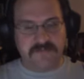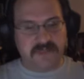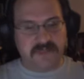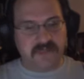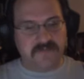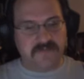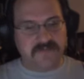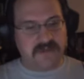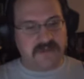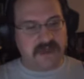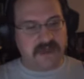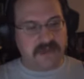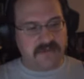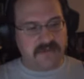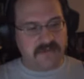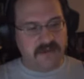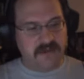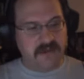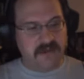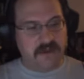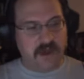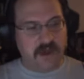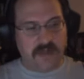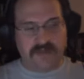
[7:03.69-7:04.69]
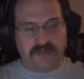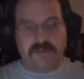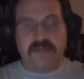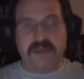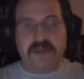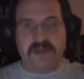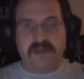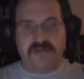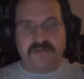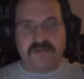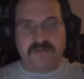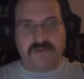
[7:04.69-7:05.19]
In fact, on the
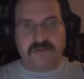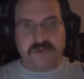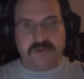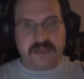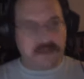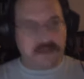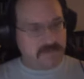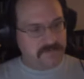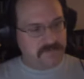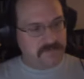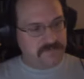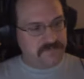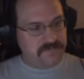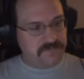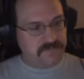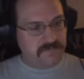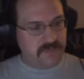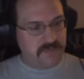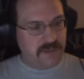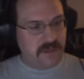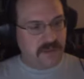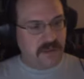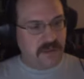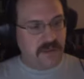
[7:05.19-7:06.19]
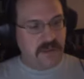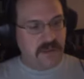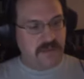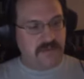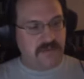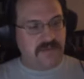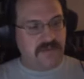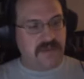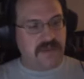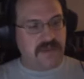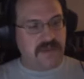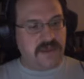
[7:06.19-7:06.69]
P S three,
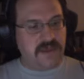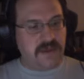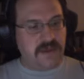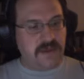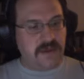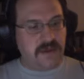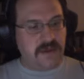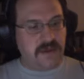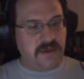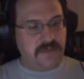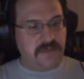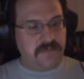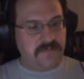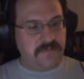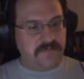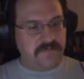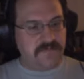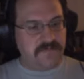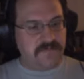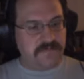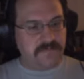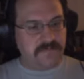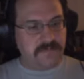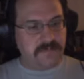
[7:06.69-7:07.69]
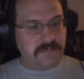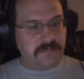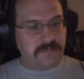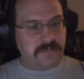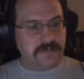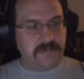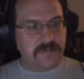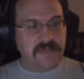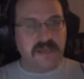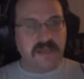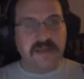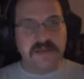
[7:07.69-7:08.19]
the uh,
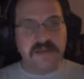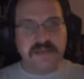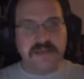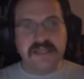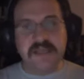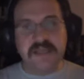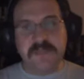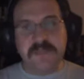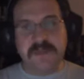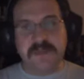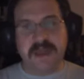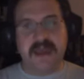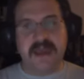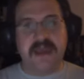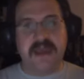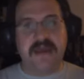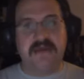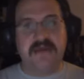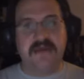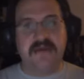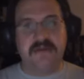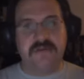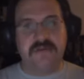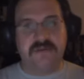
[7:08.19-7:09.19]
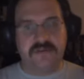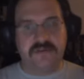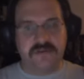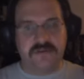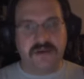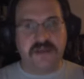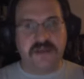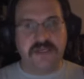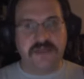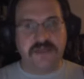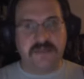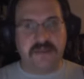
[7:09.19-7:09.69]
D-pad, the
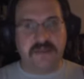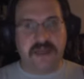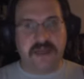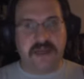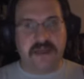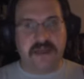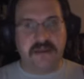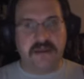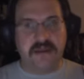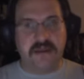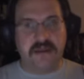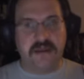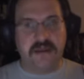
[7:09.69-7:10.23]
direction pad,